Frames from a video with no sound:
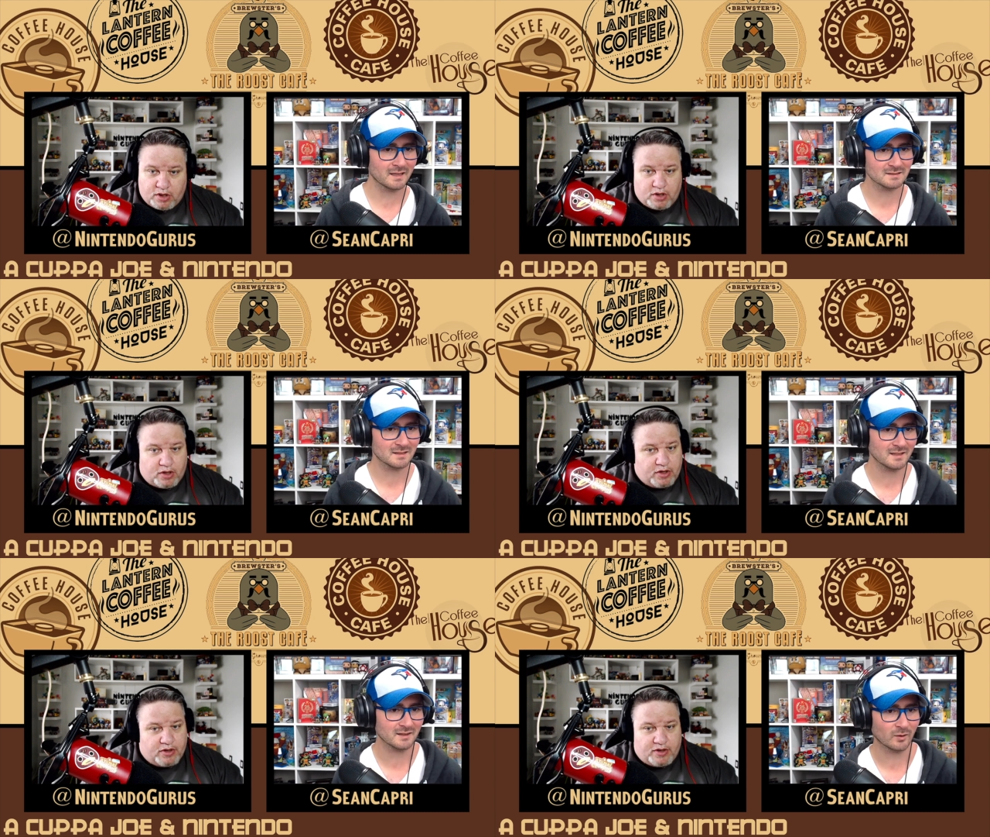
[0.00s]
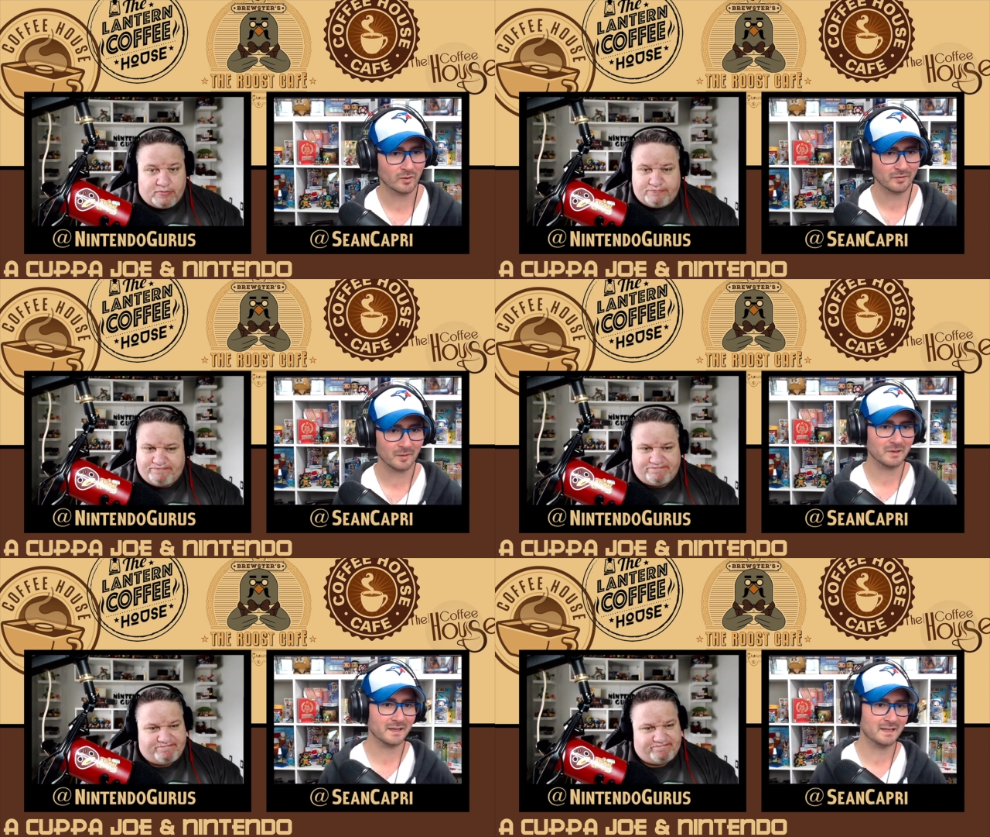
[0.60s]
Speaker 1: that's the thing. Like, what if
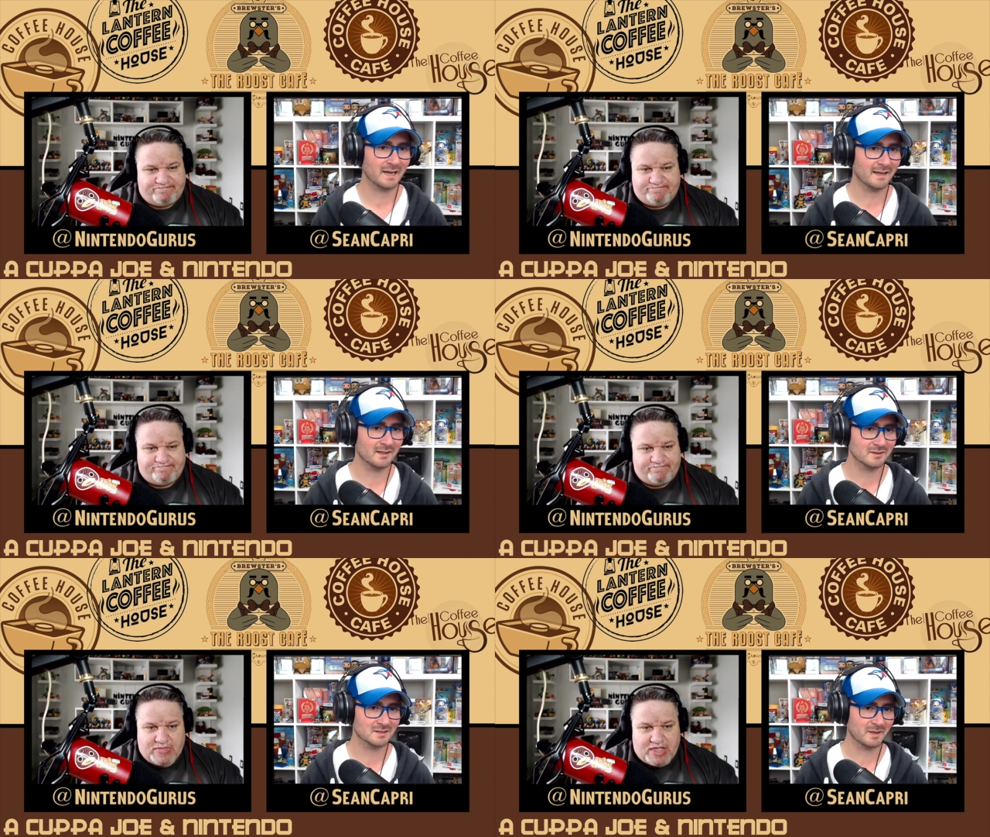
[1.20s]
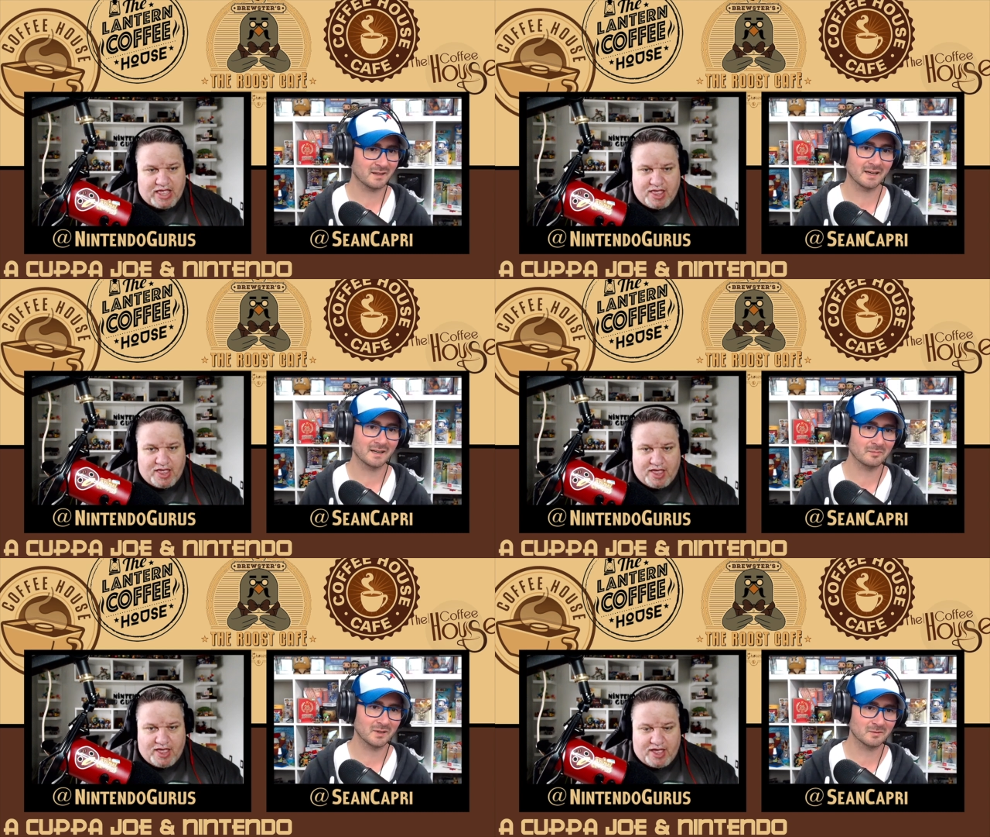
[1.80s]
I'm playing in handheld? It's my light.
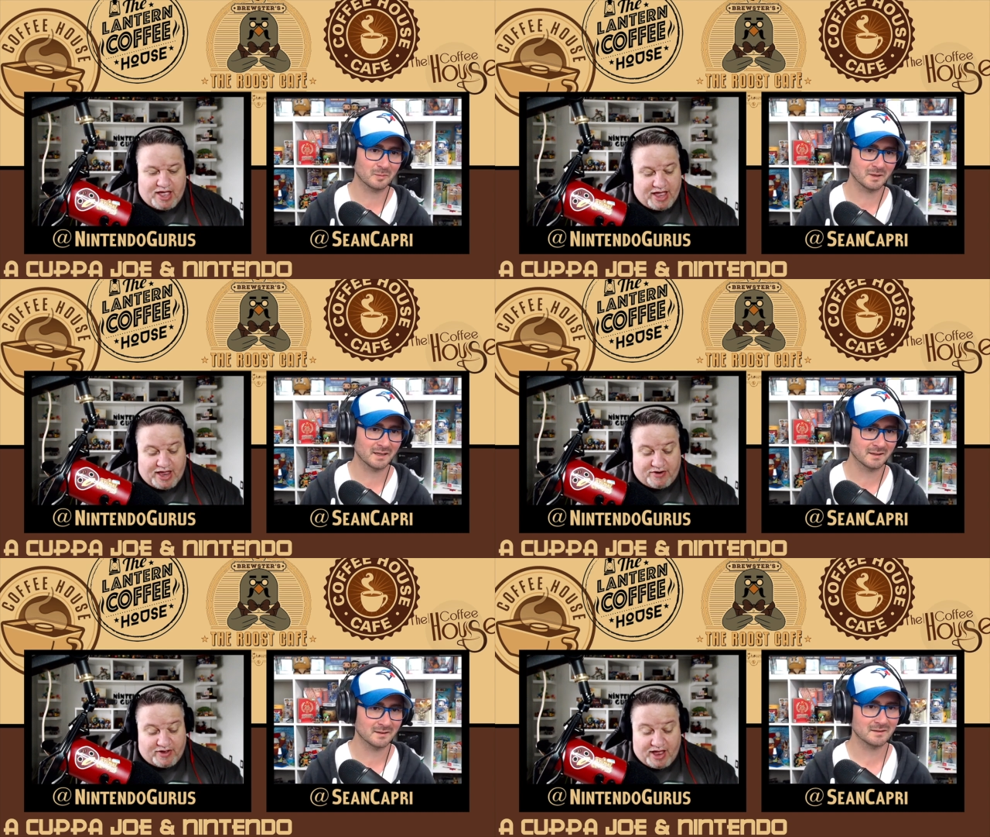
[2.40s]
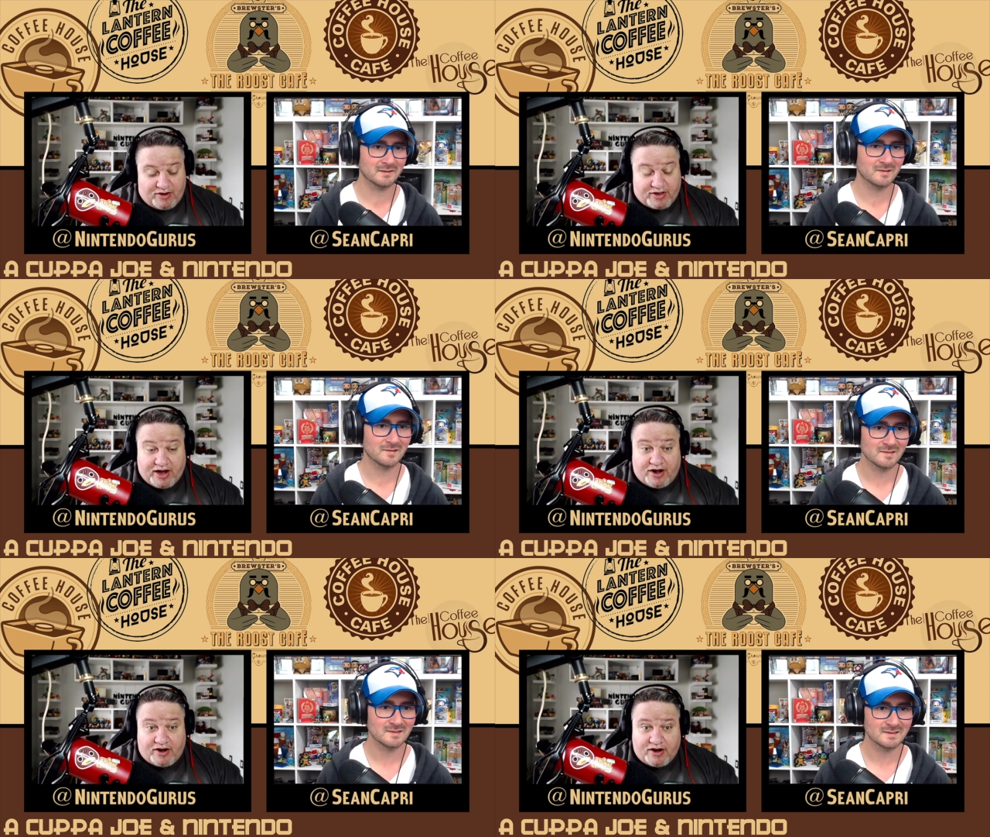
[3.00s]
I'm playing with my I light.
Speaker 2: I don't
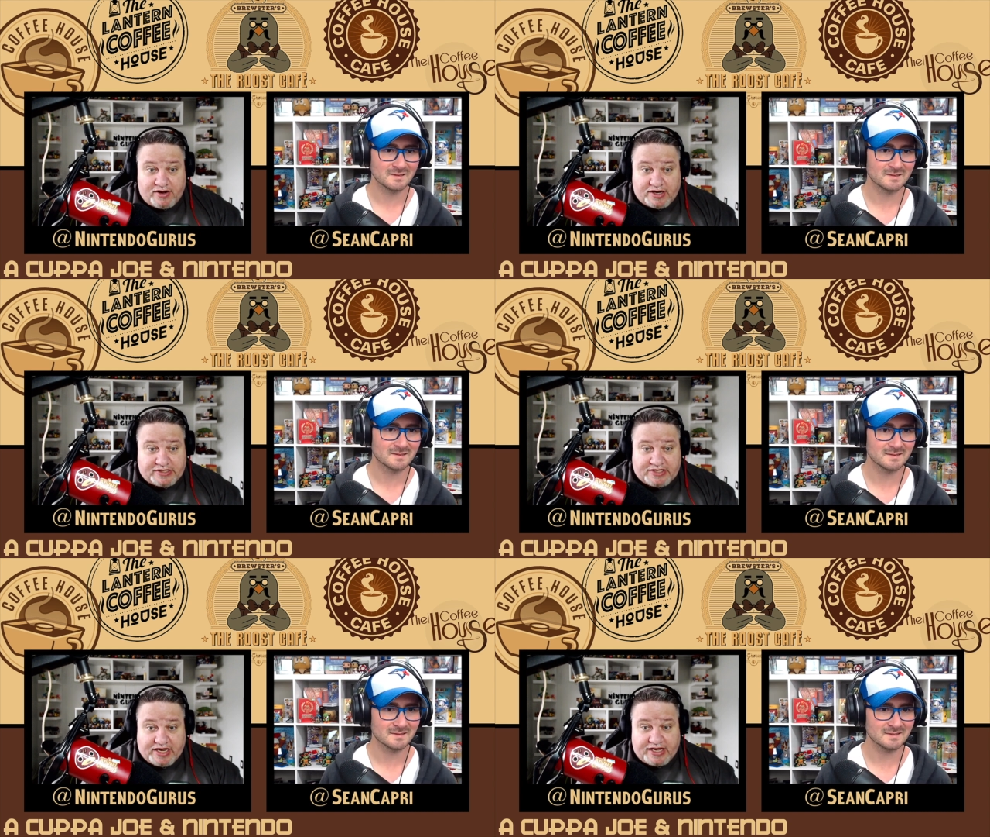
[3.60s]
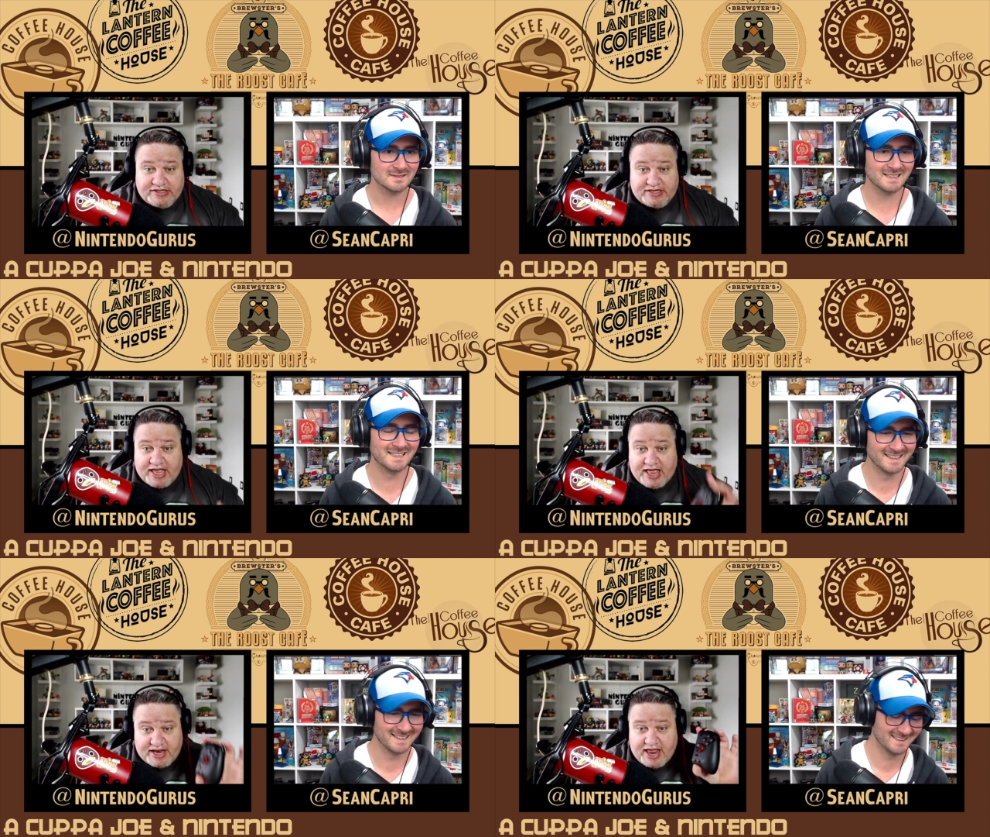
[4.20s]
care. This thing is
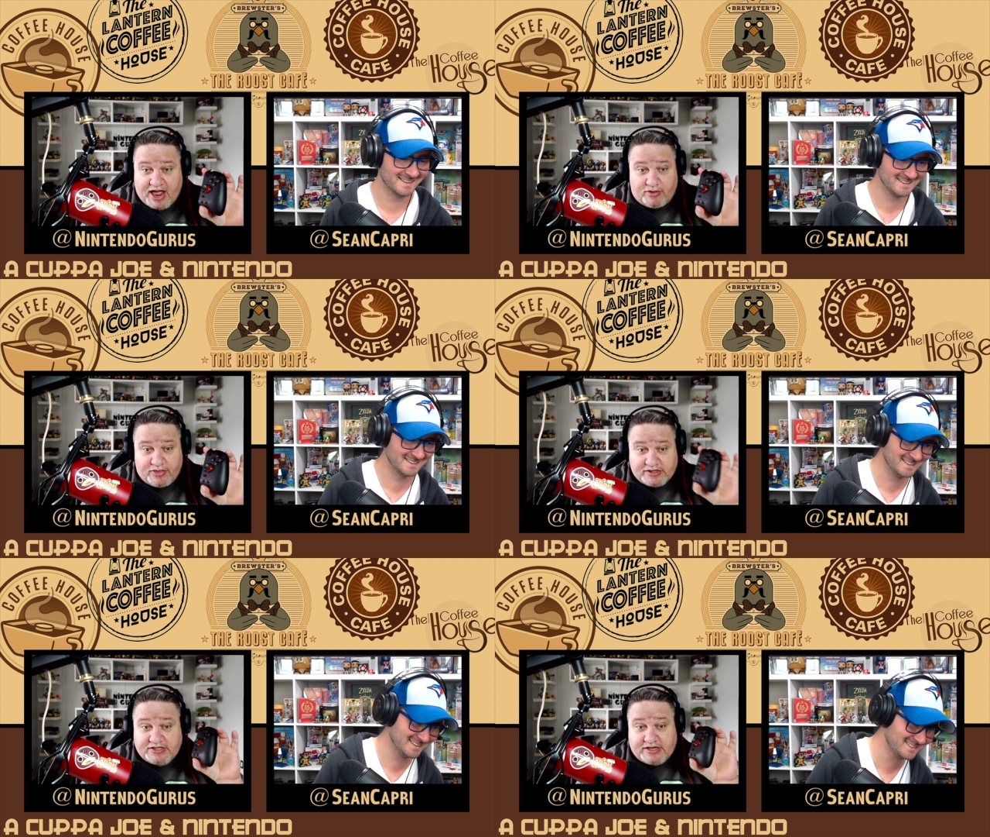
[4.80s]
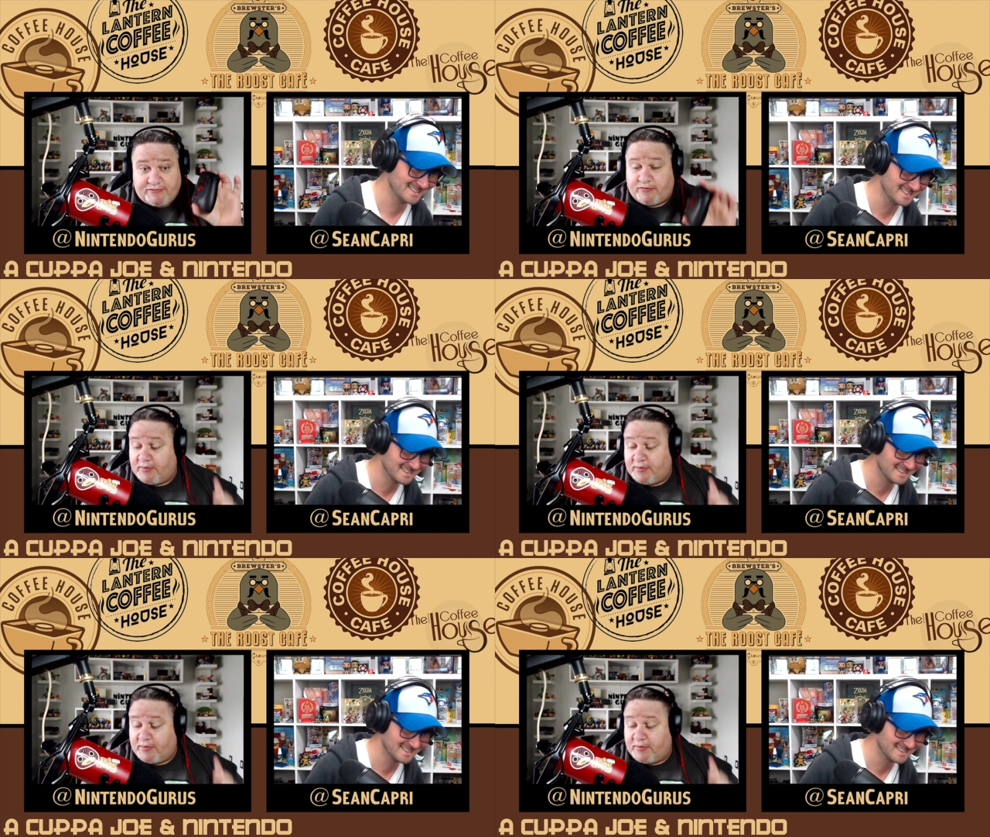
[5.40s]
it now. This is it for me.